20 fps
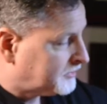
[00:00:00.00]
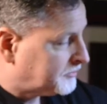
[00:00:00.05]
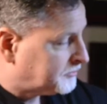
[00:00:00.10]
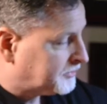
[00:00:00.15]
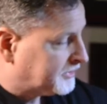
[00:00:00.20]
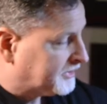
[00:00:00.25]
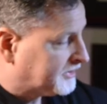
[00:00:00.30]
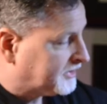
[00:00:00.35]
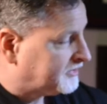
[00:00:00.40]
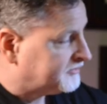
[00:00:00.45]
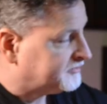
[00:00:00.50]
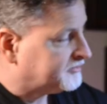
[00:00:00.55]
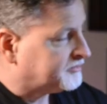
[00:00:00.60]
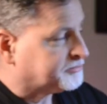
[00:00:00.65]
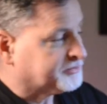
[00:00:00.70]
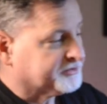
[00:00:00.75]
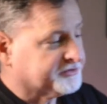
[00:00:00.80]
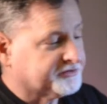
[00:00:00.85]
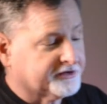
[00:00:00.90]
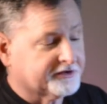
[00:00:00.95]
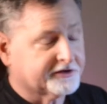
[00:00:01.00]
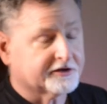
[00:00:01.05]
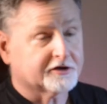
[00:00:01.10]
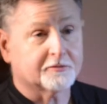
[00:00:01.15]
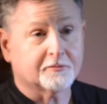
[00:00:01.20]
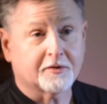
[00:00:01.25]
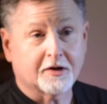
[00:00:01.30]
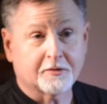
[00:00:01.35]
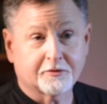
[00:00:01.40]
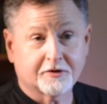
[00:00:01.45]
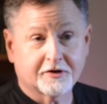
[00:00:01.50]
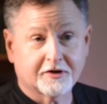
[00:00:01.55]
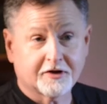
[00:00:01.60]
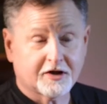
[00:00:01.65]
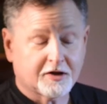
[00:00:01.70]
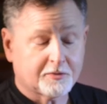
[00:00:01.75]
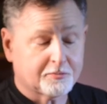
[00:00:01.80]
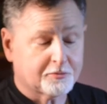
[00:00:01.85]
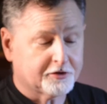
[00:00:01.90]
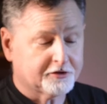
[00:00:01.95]
Because of the particular memory
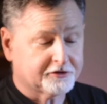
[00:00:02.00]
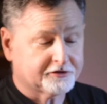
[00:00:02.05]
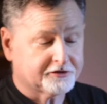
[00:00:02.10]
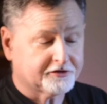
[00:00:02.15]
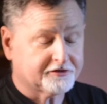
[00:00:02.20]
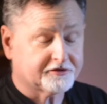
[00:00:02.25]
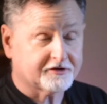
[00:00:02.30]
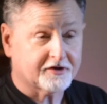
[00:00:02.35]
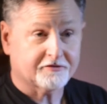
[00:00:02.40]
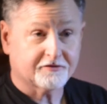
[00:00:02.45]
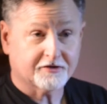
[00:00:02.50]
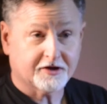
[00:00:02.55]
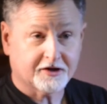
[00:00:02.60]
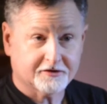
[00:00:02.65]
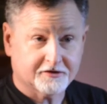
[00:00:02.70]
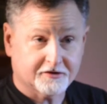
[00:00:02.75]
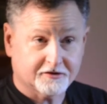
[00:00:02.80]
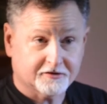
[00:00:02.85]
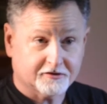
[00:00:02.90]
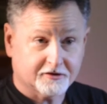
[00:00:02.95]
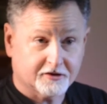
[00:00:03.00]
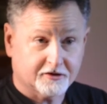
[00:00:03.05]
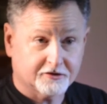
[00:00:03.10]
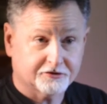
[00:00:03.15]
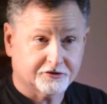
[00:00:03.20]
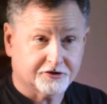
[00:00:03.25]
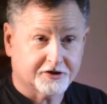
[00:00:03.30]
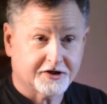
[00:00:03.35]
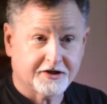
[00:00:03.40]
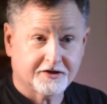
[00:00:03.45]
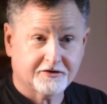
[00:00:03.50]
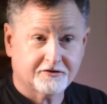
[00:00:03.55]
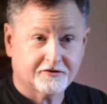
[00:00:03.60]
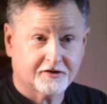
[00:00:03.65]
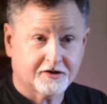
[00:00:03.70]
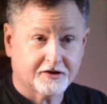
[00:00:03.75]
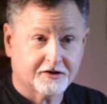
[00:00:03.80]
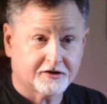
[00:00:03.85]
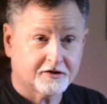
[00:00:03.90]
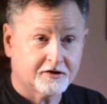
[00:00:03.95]
that I purchased, they've got this larger heat
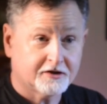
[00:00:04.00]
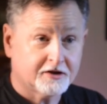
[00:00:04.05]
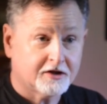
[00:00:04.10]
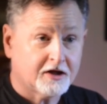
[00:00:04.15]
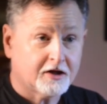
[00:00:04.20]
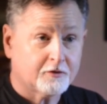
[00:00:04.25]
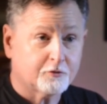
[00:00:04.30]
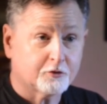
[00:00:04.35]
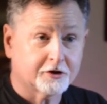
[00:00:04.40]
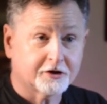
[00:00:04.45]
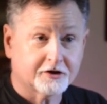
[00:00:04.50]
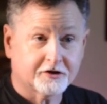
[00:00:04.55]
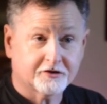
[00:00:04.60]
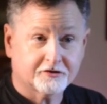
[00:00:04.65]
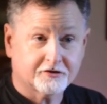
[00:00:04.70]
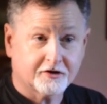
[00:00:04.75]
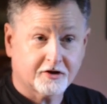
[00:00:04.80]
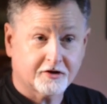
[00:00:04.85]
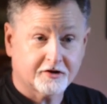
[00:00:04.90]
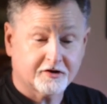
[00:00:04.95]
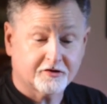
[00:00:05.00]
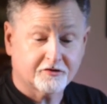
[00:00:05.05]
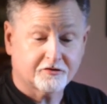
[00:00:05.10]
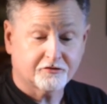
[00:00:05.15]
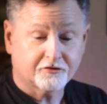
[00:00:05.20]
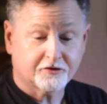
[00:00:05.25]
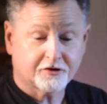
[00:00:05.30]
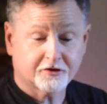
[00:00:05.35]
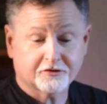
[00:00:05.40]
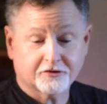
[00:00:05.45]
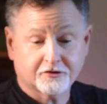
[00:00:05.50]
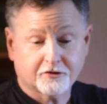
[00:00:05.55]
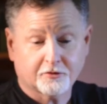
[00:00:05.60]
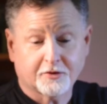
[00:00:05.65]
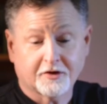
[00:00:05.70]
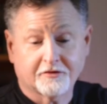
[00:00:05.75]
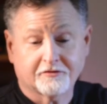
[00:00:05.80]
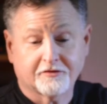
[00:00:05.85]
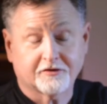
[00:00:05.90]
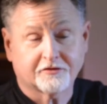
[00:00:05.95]
sink. We're going to install these first so
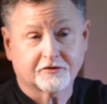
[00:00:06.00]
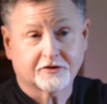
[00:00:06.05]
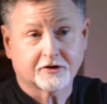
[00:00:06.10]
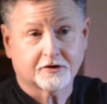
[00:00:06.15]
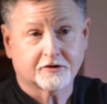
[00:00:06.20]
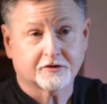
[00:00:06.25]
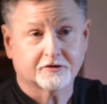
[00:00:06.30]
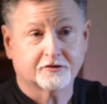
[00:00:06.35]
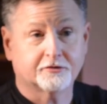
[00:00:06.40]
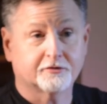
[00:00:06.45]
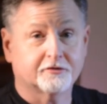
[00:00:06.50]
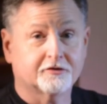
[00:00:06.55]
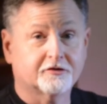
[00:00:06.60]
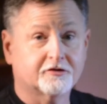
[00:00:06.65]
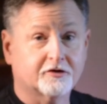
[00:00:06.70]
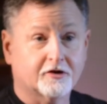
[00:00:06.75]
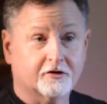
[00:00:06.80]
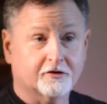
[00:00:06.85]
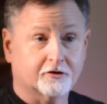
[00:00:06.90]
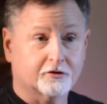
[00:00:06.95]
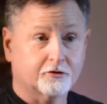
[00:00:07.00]
we have enough clearance to install the